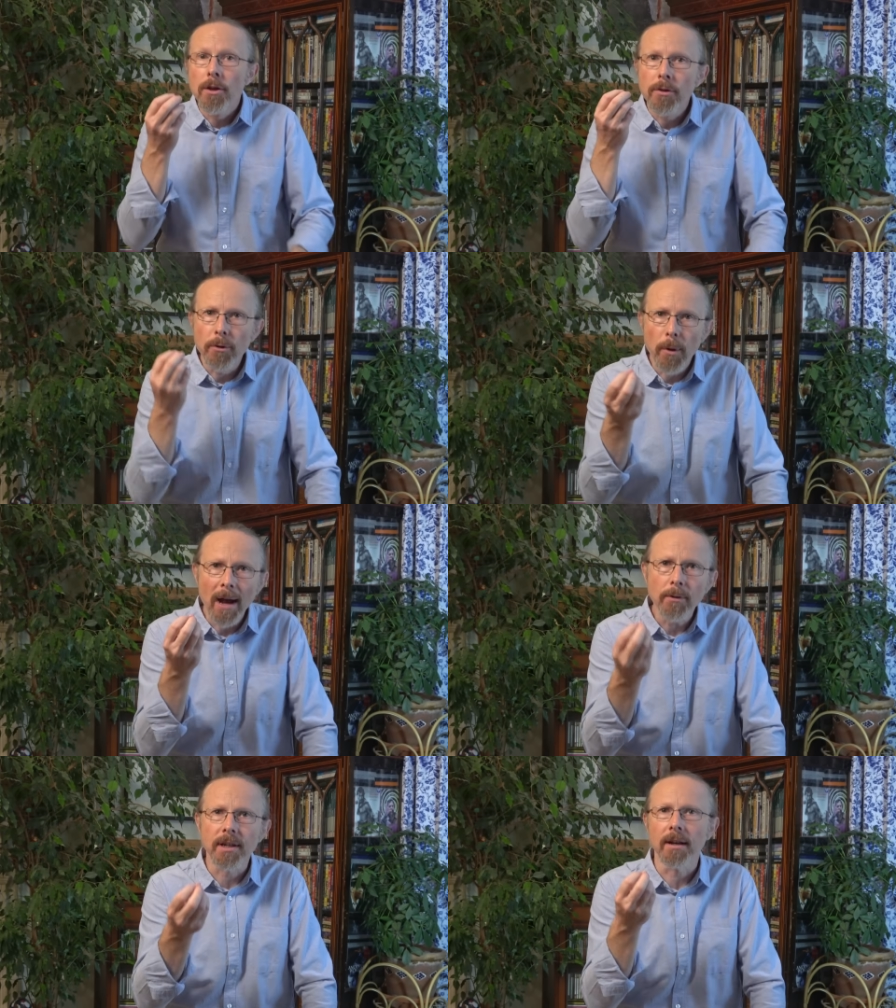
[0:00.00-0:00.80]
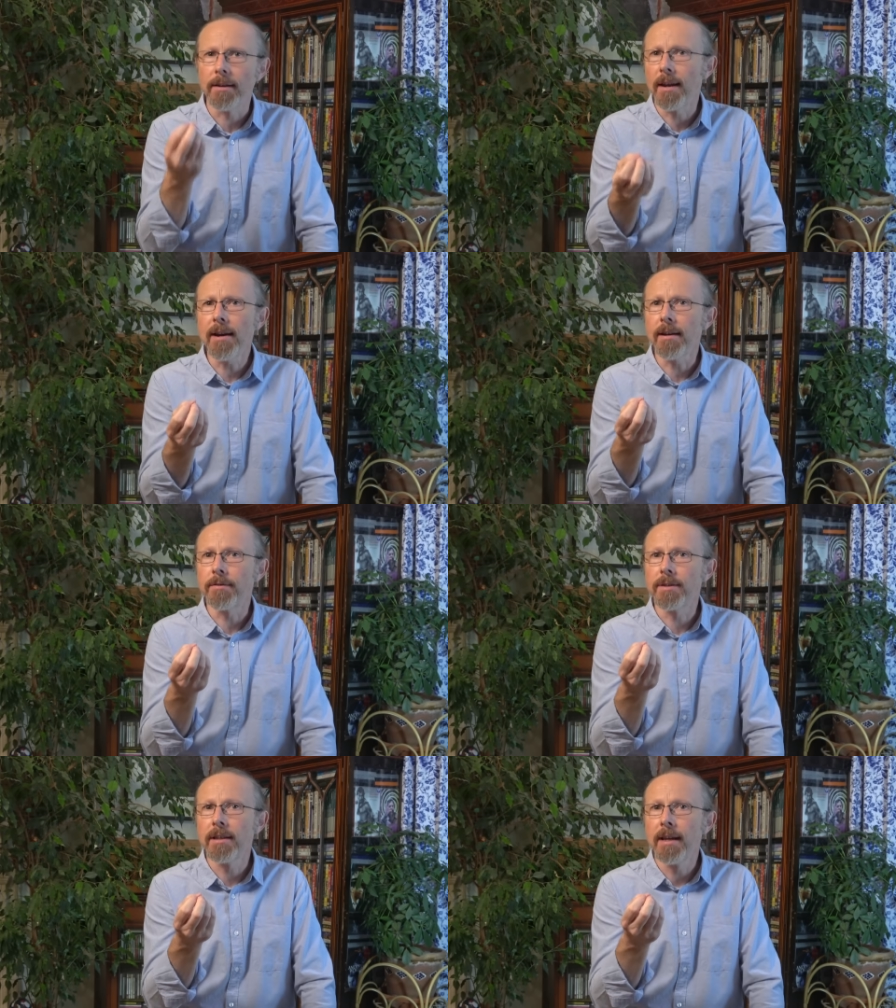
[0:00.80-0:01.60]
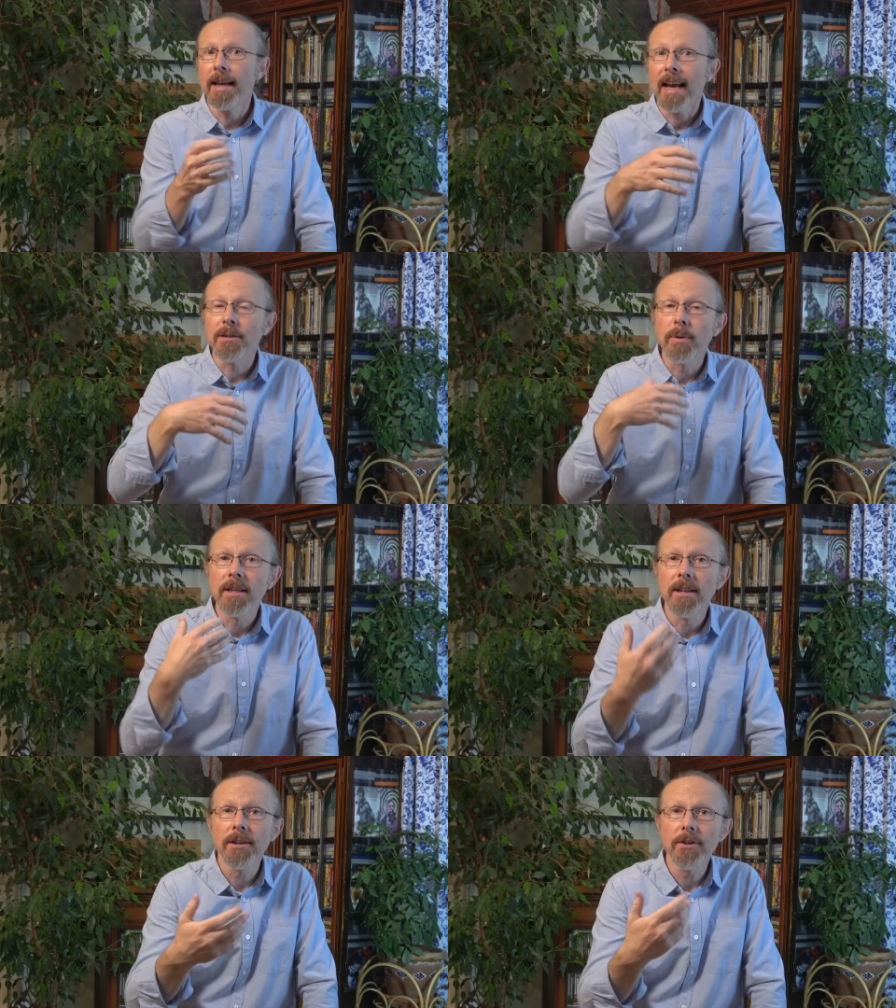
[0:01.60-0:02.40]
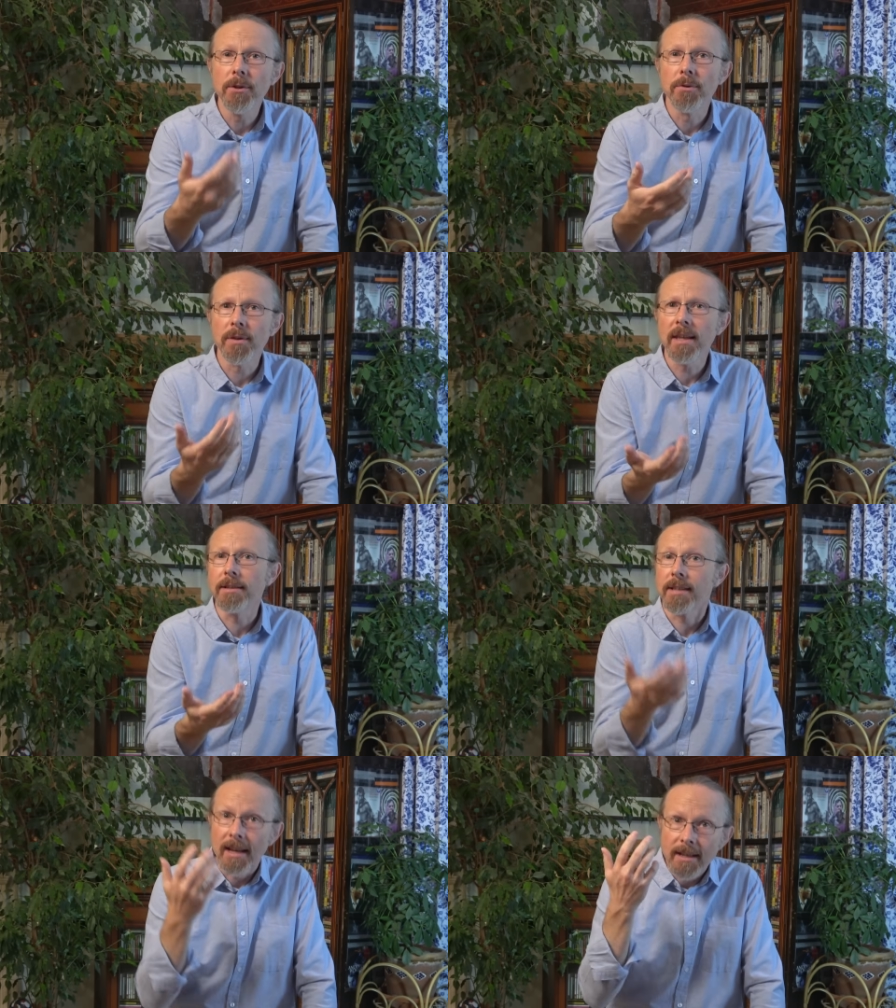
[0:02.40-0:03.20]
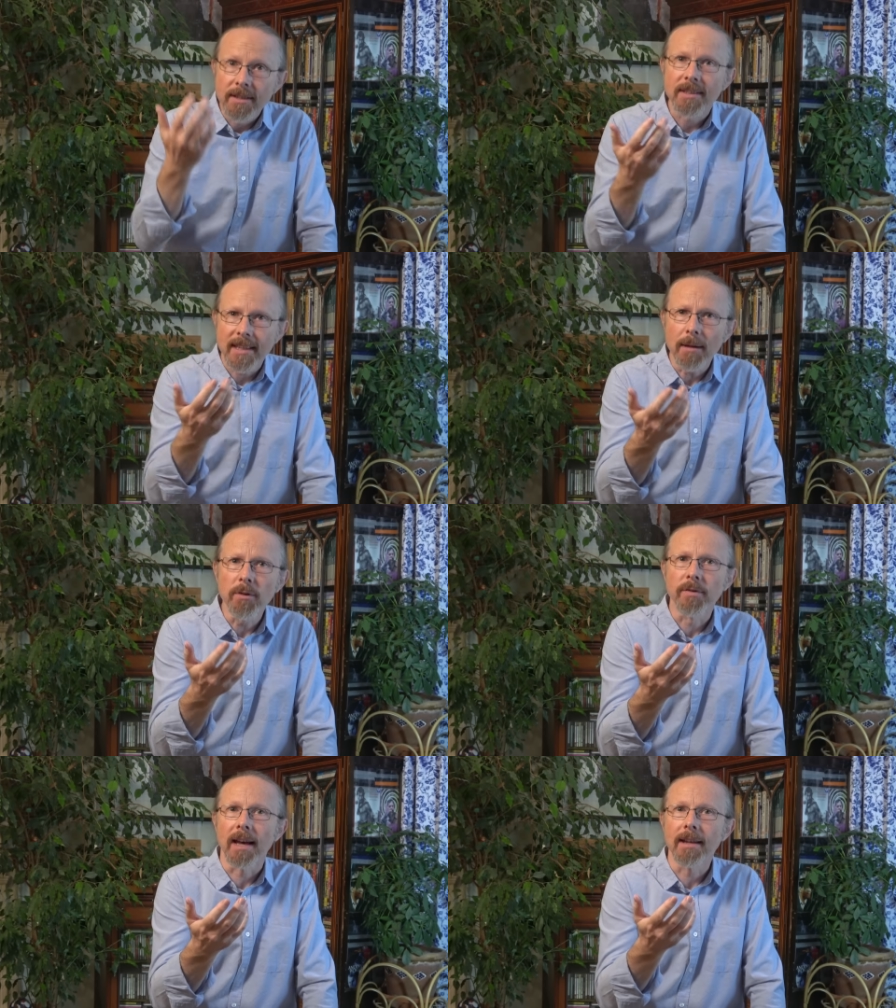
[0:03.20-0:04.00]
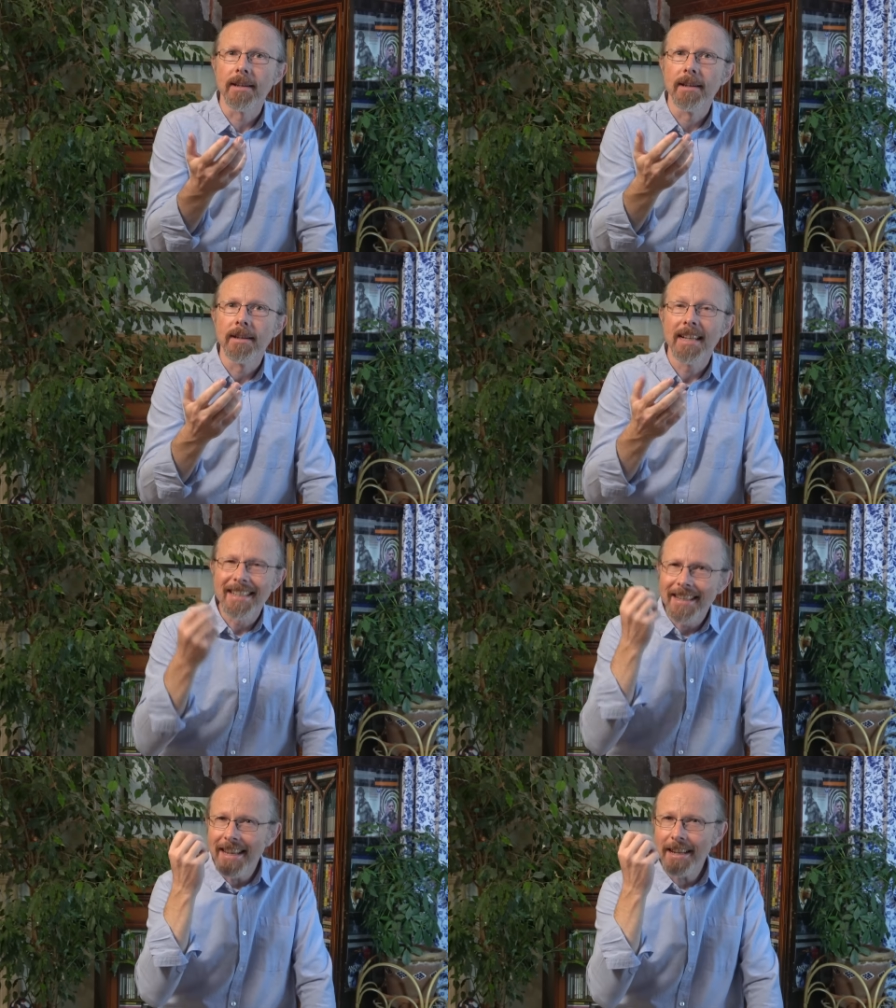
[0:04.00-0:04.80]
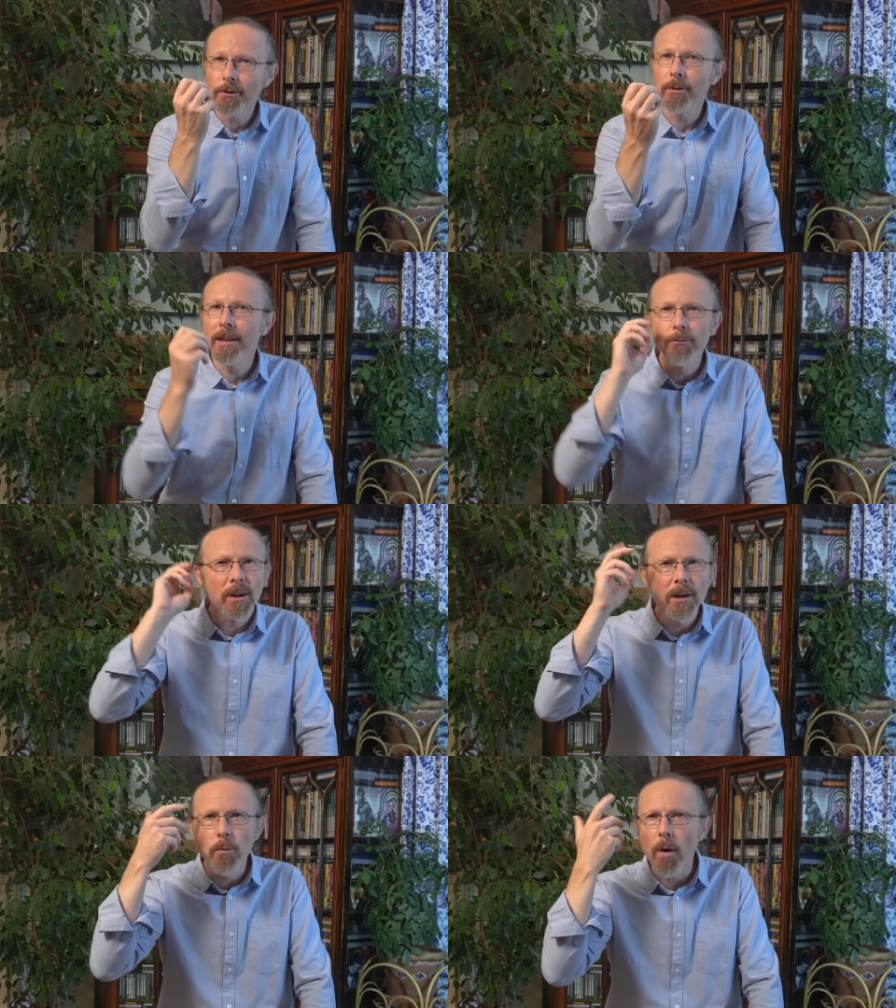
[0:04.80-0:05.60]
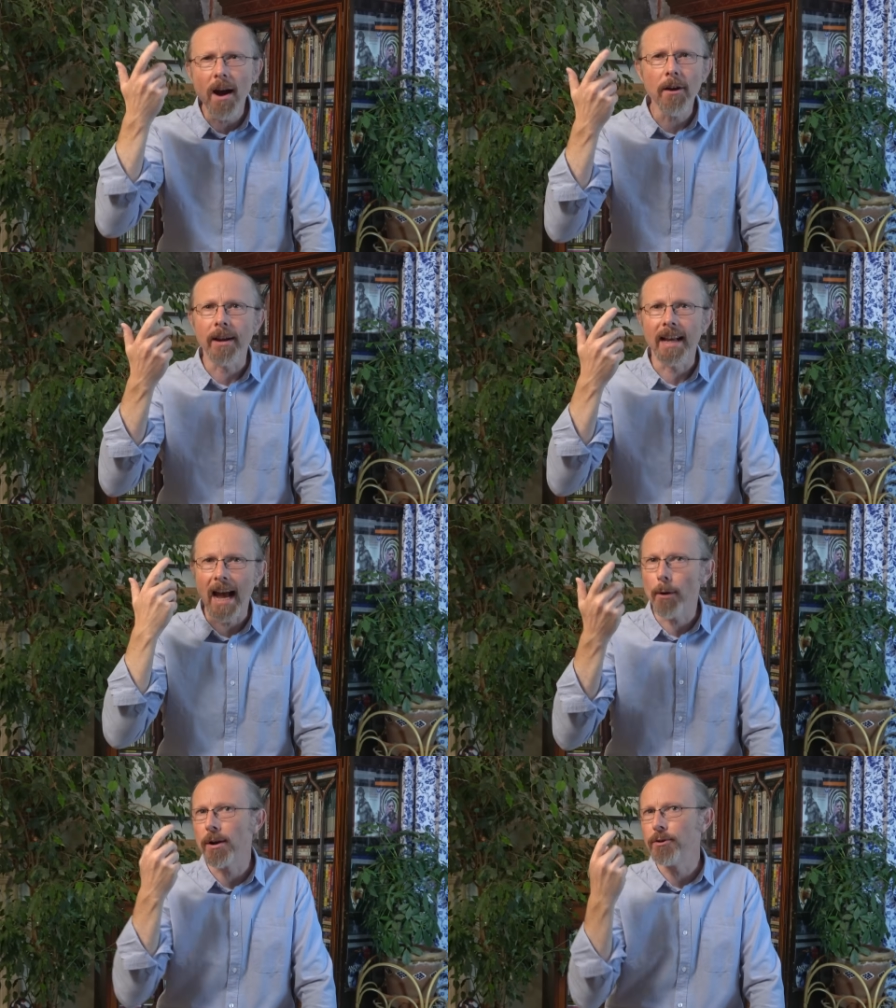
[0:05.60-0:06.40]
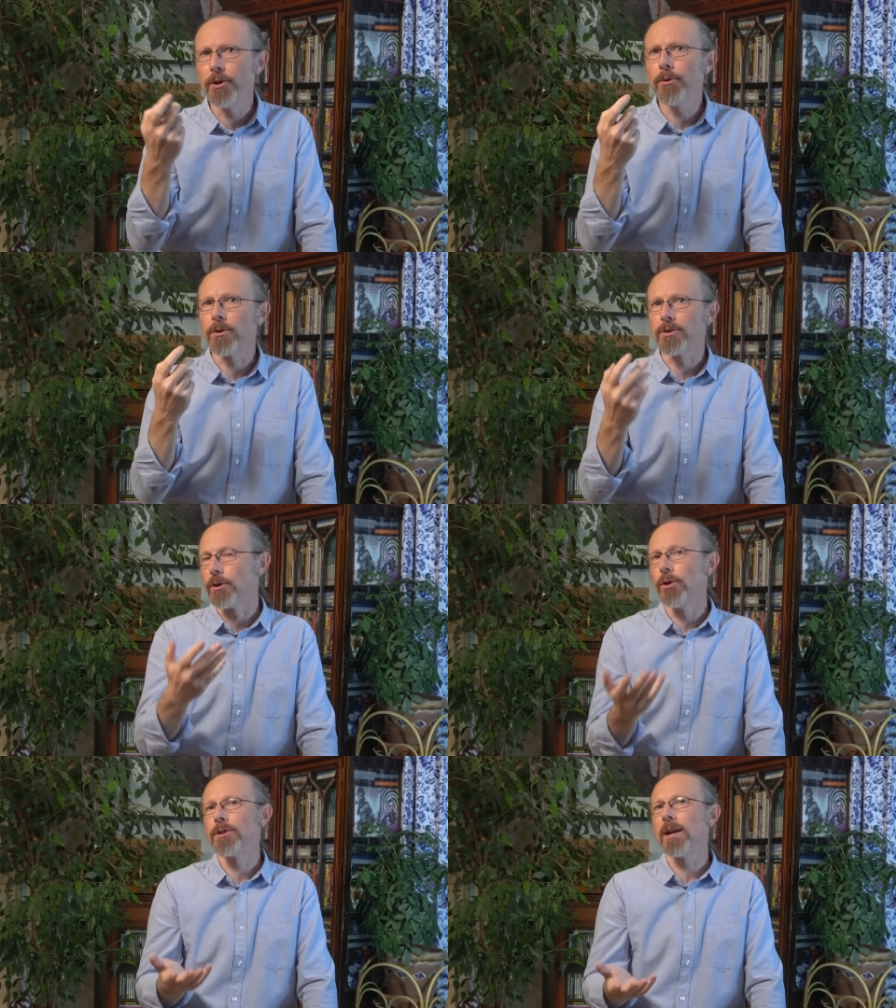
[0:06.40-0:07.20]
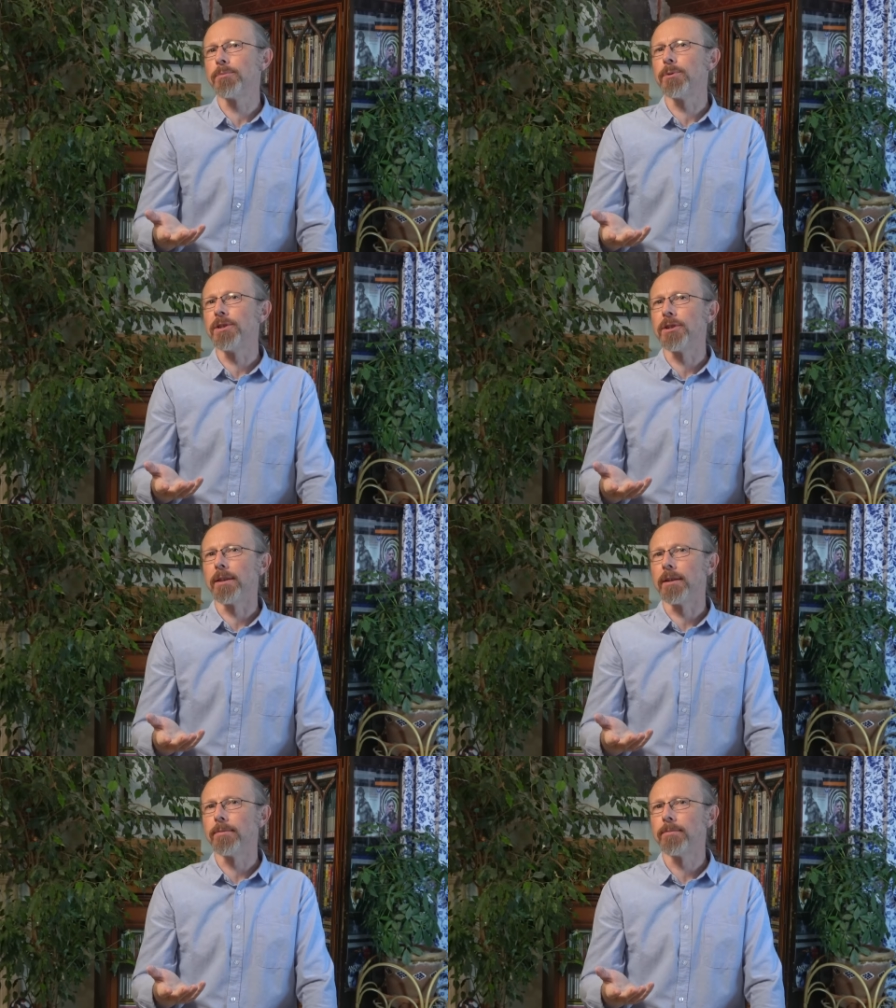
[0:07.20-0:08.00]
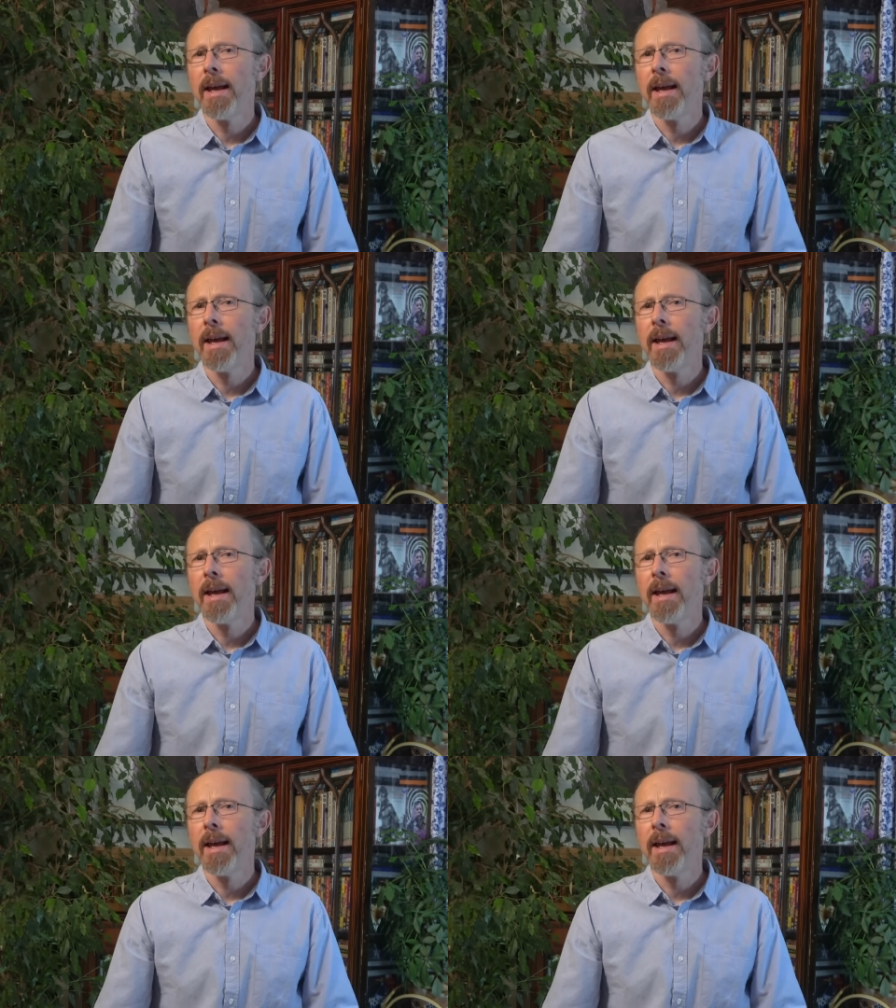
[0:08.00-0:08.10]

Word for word: Throughout our lives, as we learn new things, some of that is literally rewiring how our neurons are hooked up to each other.